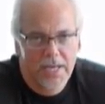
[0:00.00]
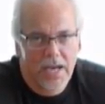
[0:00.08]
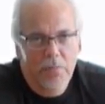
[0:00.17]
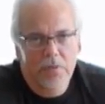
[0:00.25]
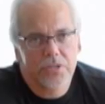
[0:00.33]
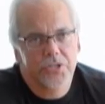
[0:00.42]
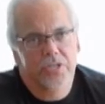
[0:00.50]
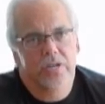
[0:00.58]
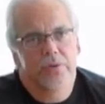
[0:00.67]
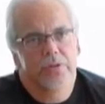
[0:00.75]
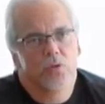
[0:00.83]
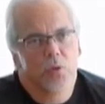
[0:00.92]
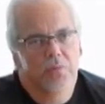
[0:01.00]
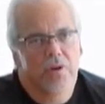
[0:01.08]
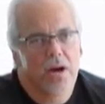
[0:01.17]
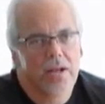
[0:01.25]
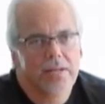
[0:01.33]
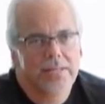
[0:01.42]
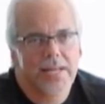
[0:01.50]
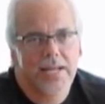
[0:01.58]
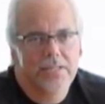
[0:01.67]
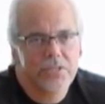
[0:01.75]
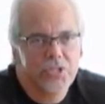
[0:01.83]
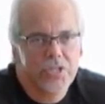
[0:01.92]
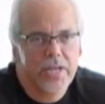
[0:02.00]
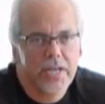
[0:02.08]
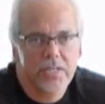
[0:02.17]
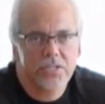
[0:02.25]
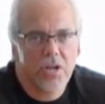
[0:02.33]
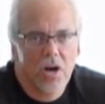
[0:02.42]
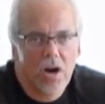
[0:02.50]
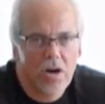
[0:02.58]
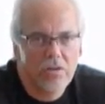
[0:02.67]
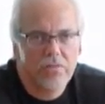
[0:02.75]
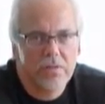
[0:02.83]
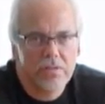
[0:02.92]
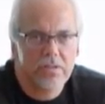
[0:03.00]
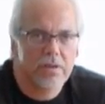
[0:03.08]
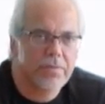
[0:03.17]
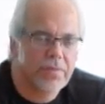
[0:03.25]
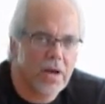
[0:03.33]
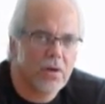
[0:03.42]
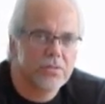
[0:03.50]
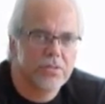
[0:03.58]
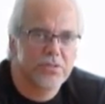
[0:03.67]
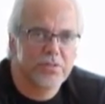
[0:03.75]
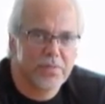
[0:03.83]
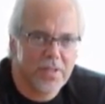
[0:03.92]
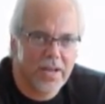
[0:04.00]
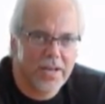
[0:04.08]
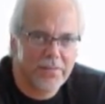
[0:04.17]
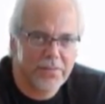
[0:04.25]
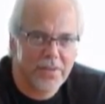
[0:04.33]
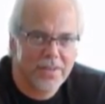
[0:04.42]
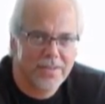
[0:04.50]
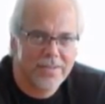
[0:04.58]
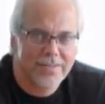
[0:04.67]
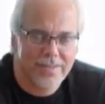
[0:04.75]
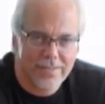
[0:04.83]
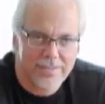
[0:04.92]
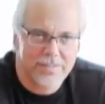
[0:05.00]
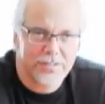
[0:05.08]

I want to share with you a product that has changed hundreds of thousands of lives since its